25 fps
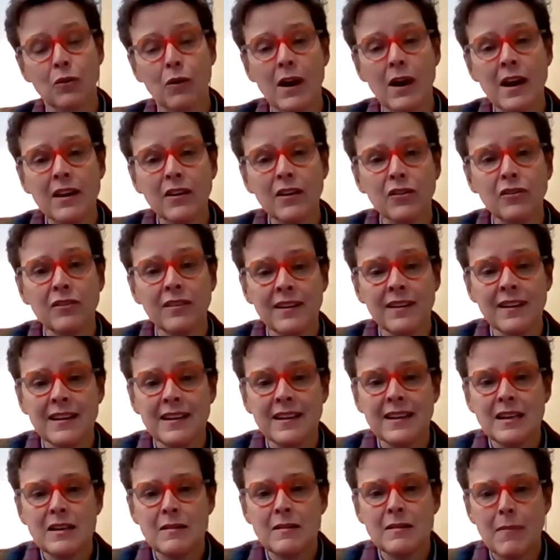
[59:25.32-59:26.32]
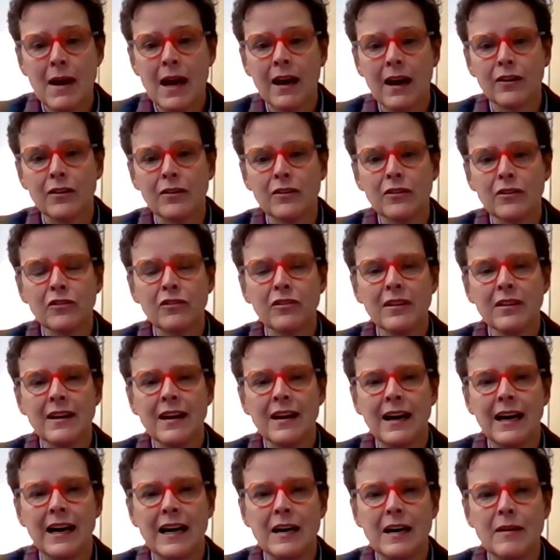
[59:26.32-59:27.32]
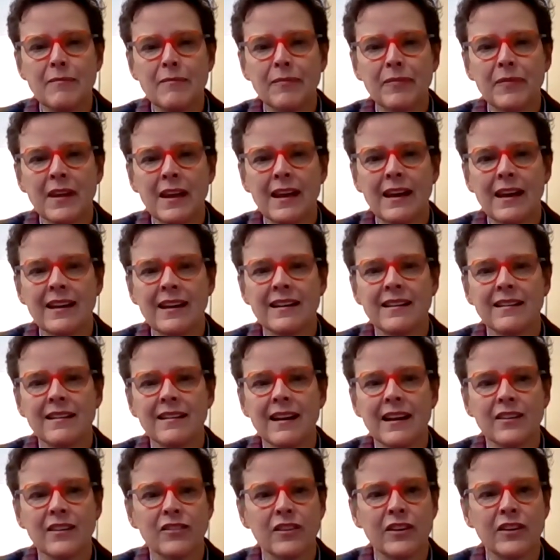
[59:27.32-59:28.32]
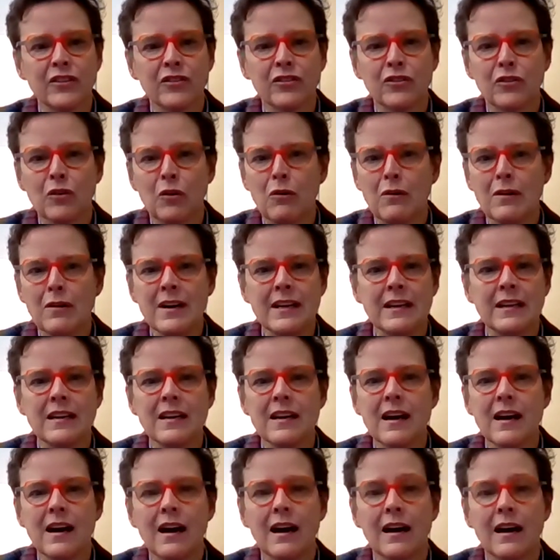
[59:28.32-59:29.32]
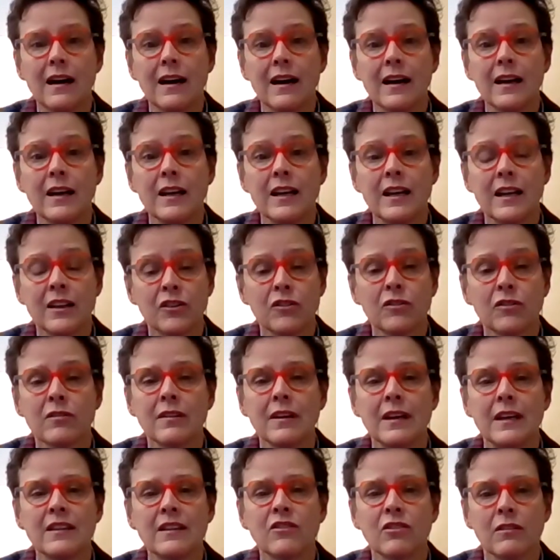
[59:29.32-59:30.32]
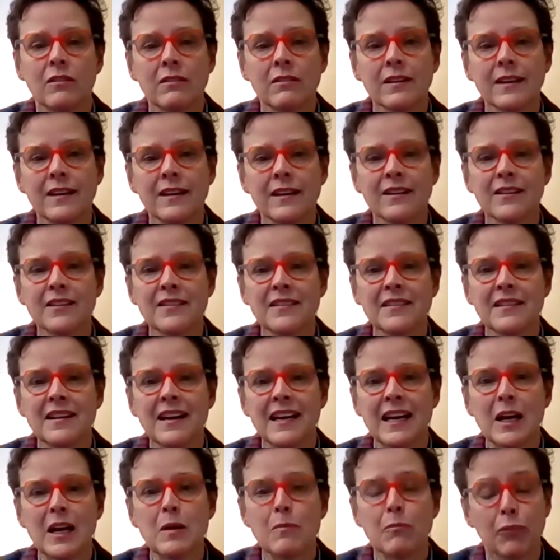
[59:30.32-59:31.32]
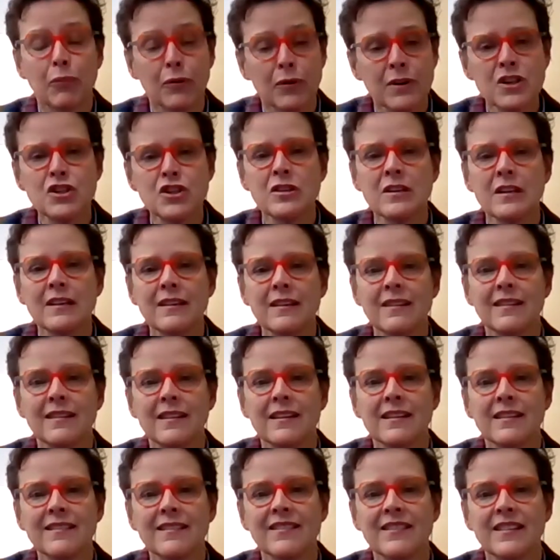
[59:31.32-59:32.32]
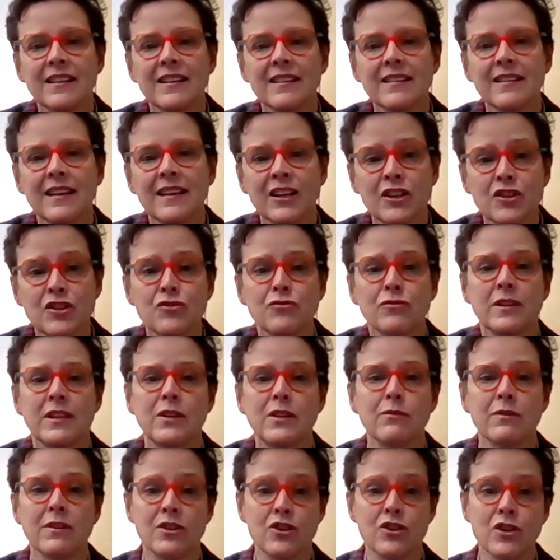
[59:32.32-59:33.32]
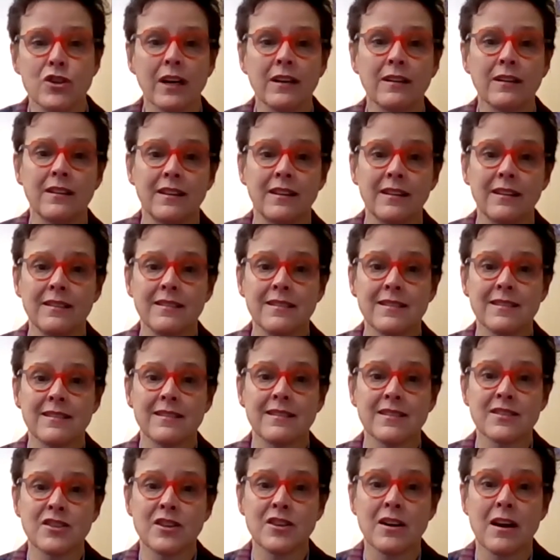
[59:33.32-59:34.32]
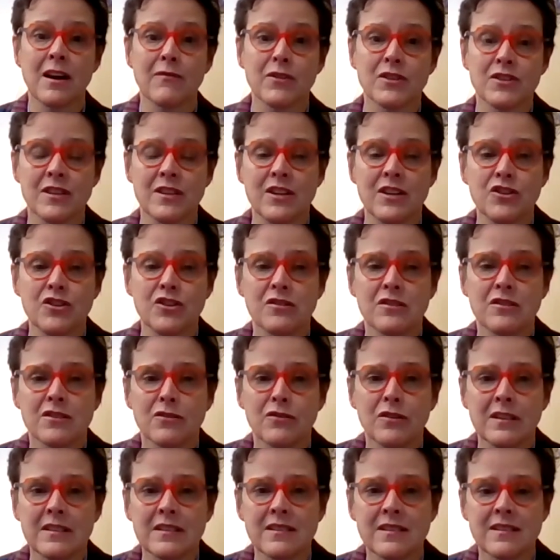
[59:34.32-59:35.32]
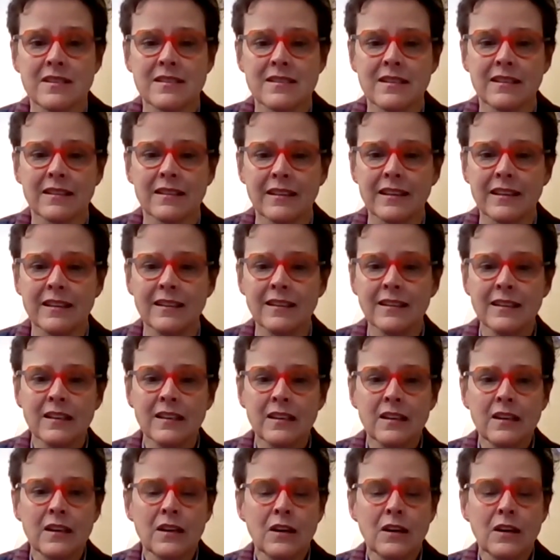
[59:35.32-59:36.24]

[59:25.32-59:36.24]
grace matters, and as a historian, it's clear, and I appreciate the history you injected into this conversation so consistently.